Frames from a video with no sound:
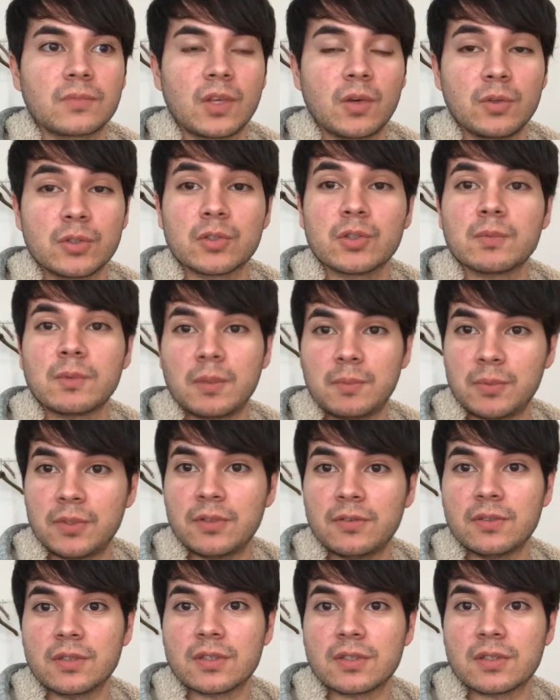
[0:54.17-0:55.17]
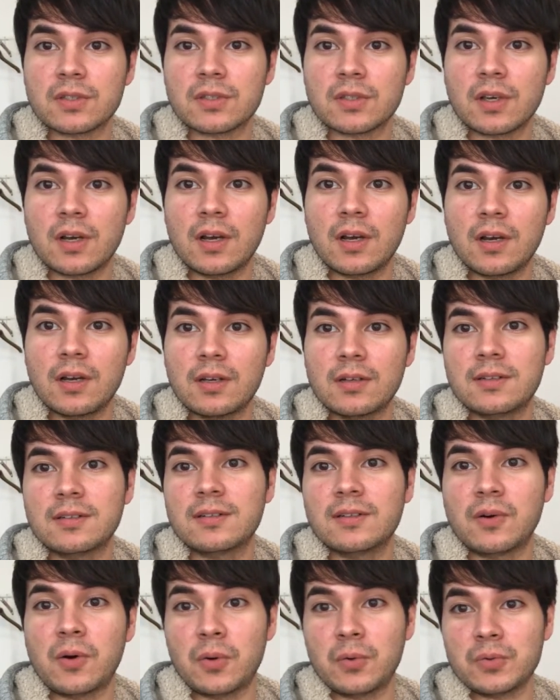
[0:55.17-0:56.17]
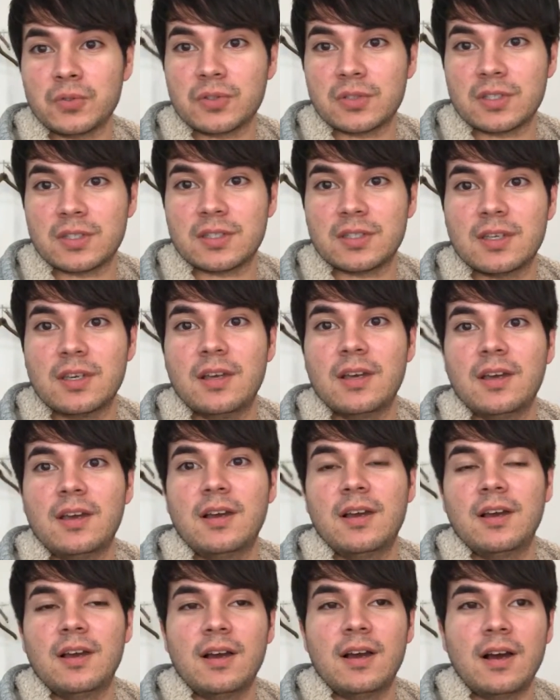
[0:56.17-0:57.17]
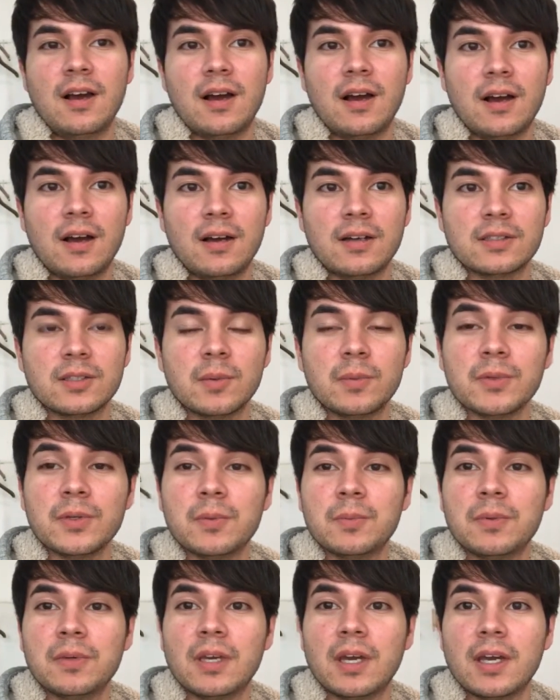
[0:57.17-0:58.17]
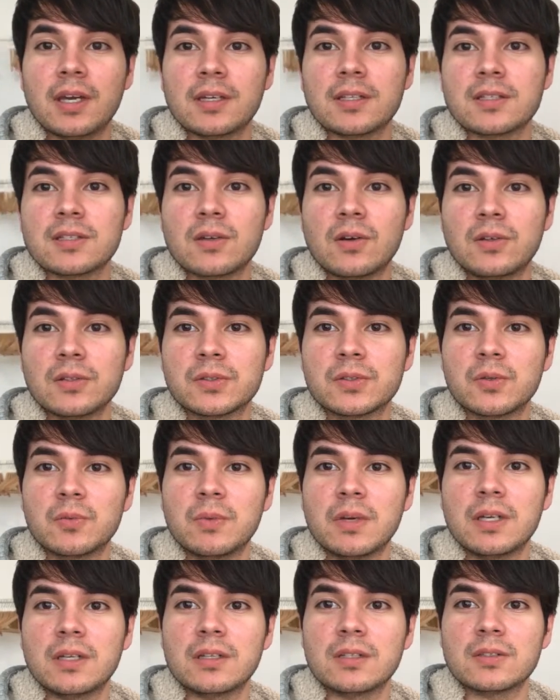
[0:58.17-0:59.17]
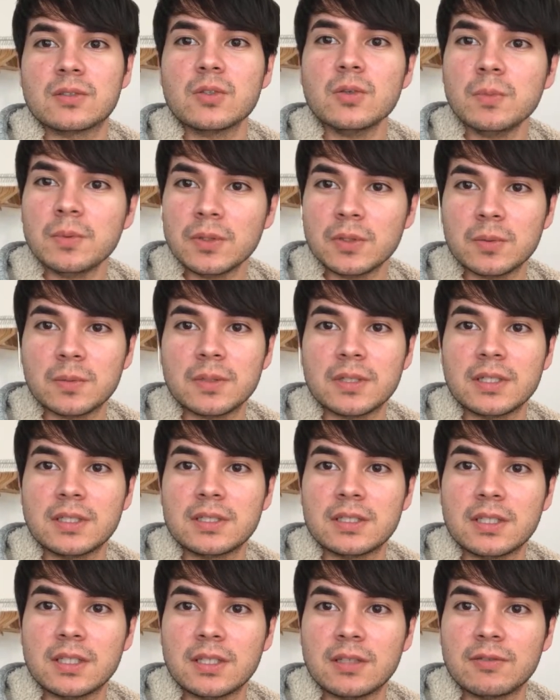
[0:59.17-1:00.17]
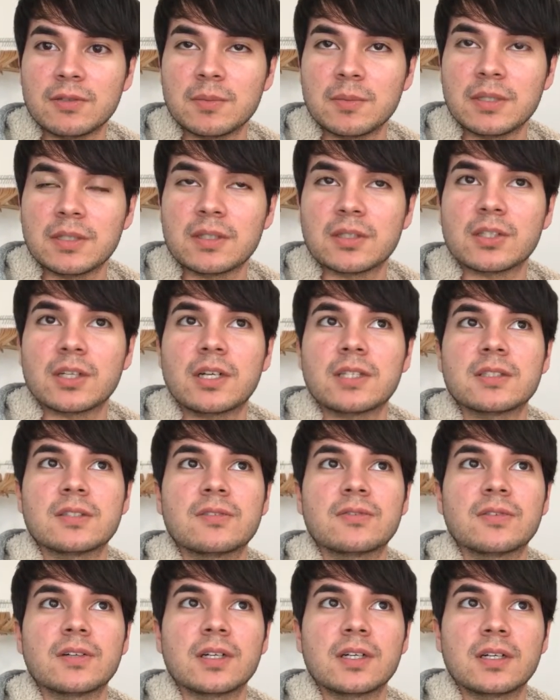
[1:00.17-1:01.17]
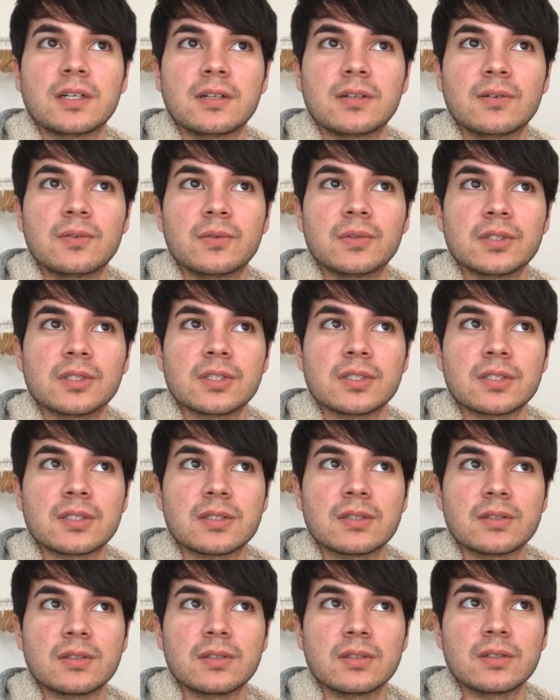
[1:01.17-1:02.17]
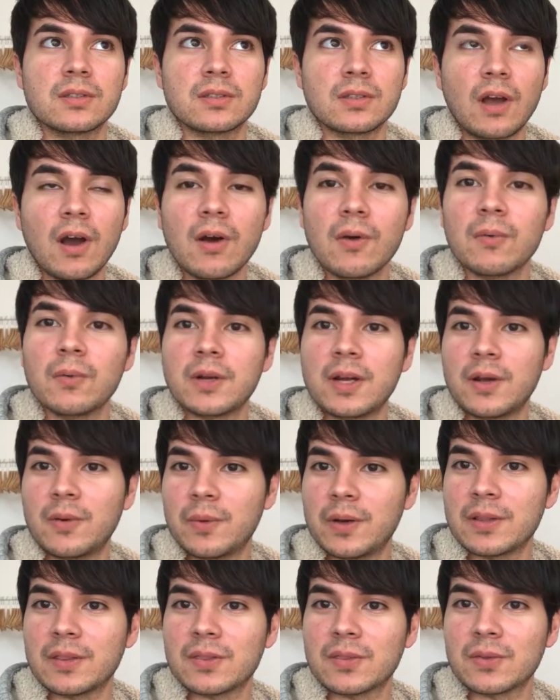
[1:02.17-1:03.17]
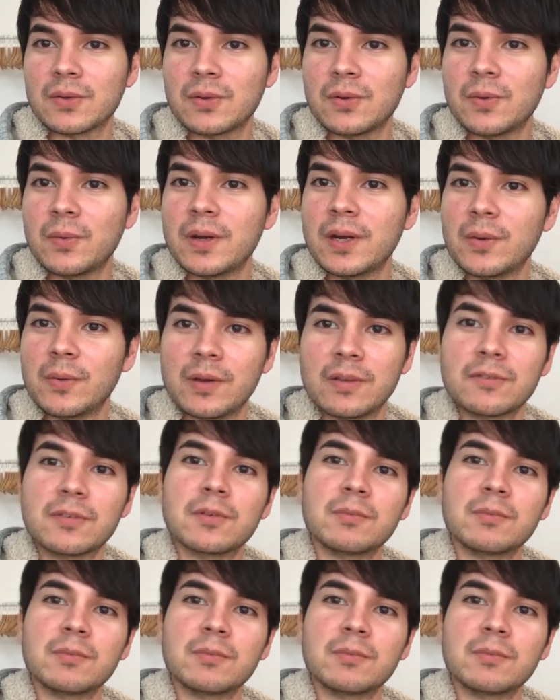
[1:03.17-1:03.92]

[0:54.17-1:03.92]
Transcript: which were my previous hosts. WPX also made it super duper easy for me to transfer, which is not what I went through when I went